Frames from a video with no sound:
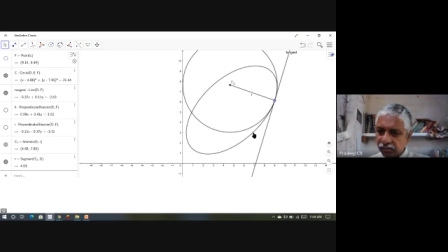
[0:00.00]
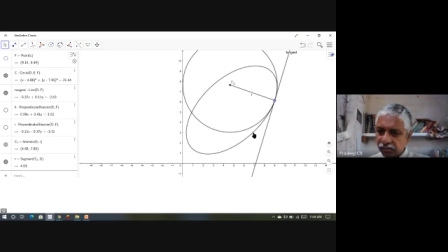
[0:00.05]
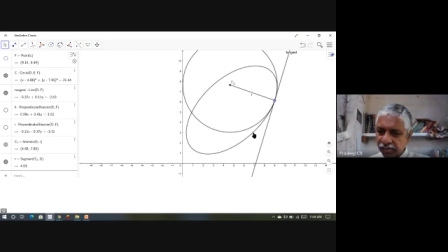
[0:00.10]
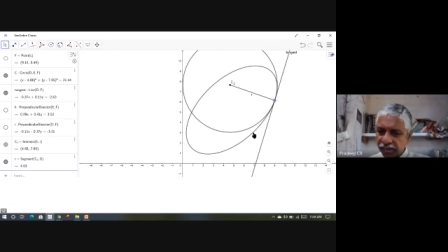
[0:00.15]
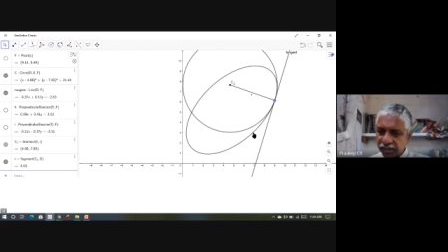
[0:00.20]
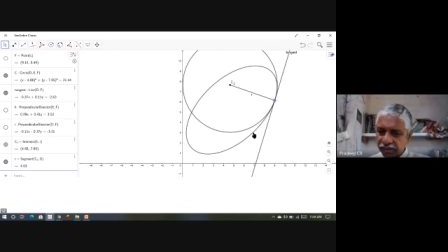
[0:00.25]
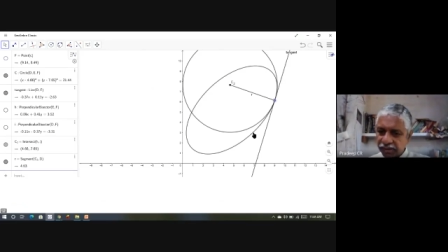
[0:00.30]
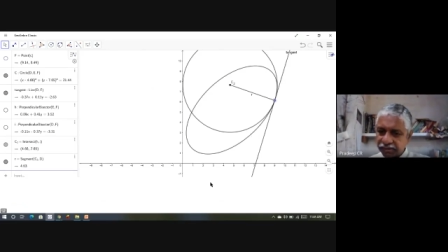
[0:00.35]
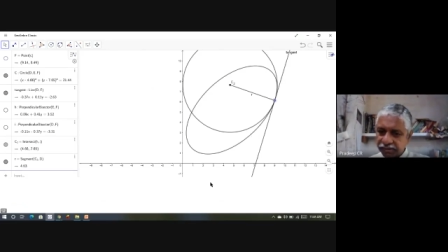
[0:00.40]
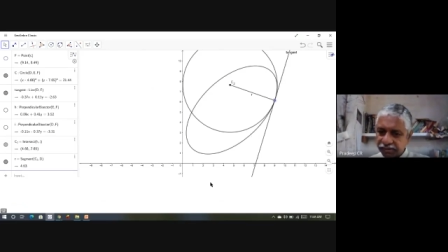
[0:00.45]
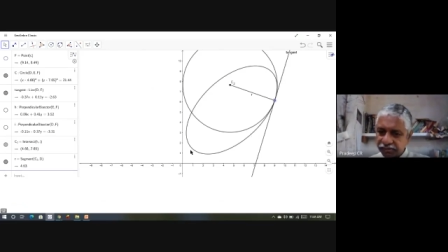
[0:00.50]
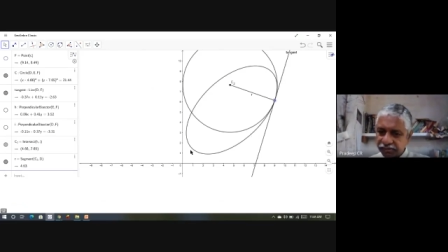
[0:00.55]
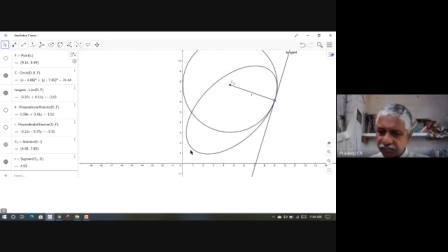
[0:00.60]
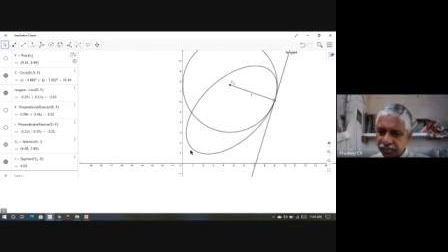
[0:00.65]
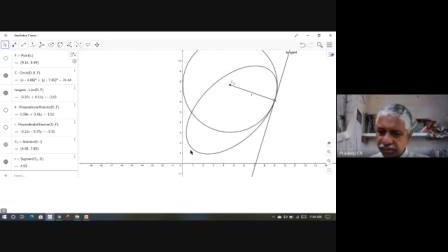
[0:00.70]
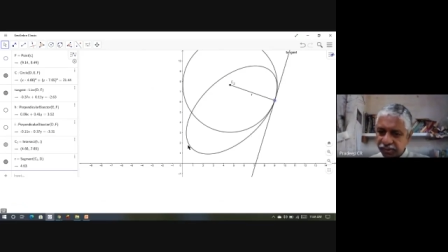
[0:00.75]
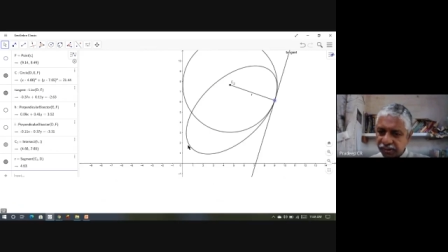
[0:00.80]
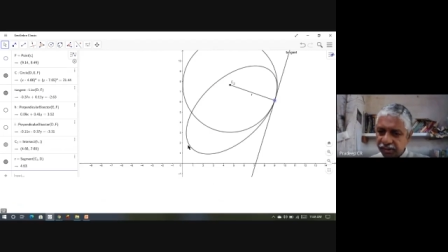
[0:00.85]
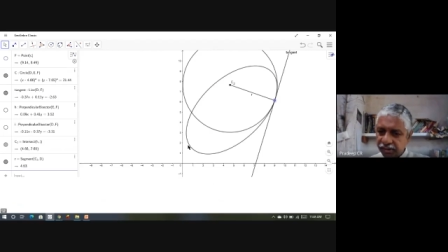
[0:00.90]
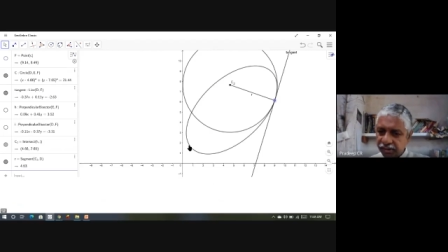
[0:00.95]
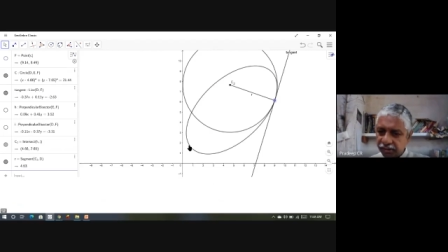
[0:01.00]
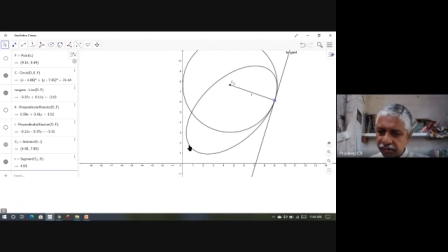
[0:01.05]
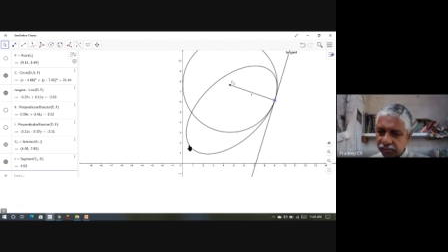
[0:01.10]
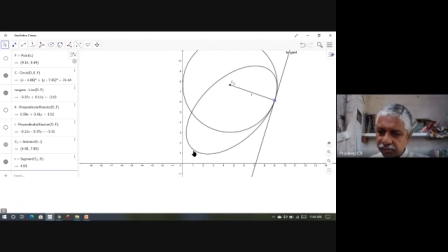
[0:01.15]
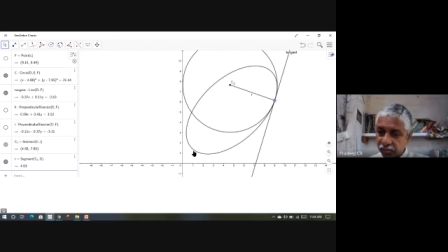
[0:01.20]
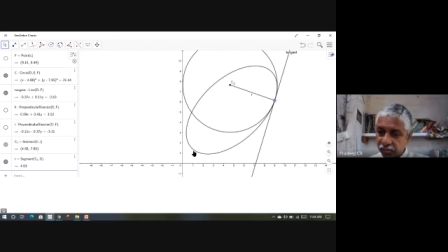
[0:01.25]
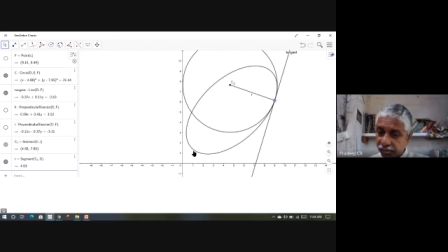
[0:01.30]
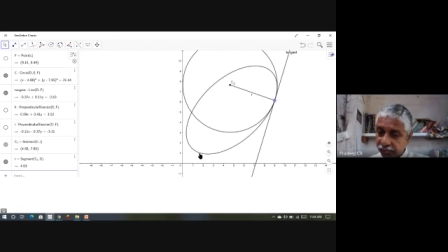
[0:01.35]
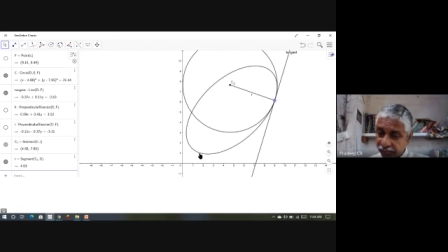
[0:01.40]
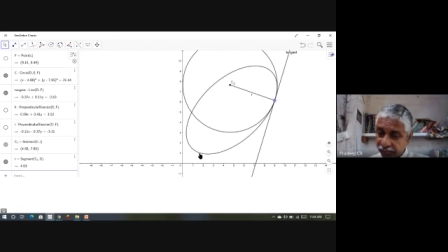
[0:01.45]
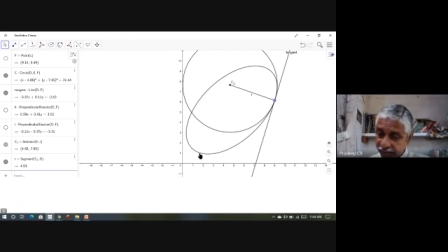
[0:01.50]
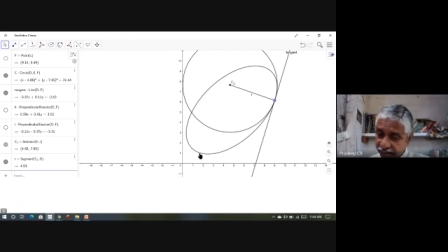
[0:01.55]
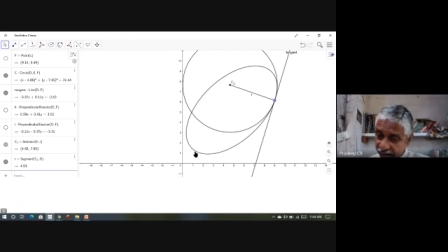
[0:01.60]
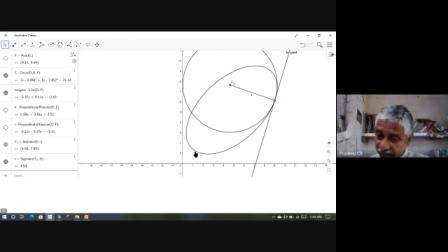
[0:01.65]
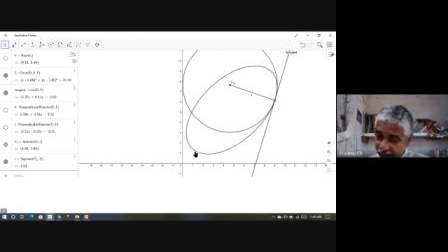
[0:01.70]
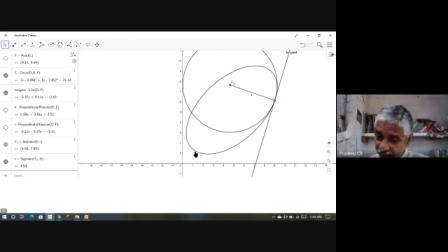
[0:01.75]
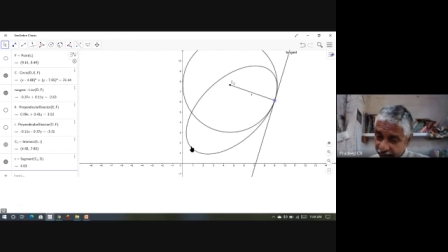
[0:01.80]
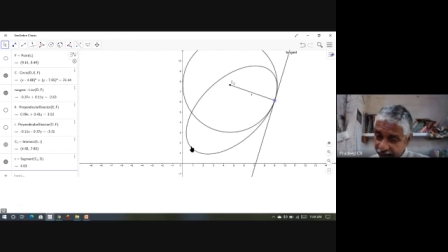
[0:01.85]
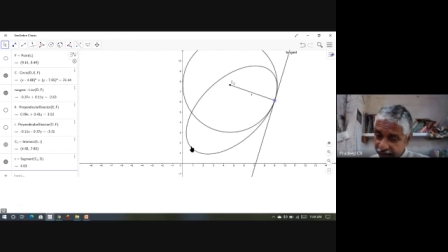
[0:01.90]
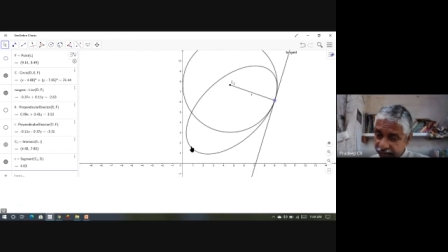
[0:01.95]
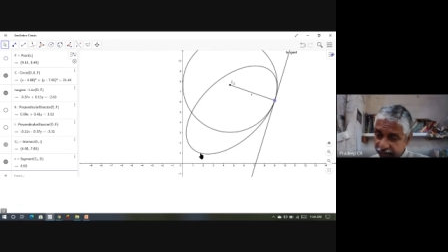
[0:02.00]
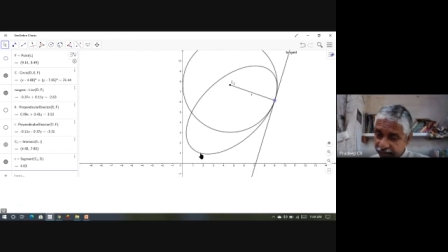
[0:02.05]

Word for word: whereas it's very, sorry, very high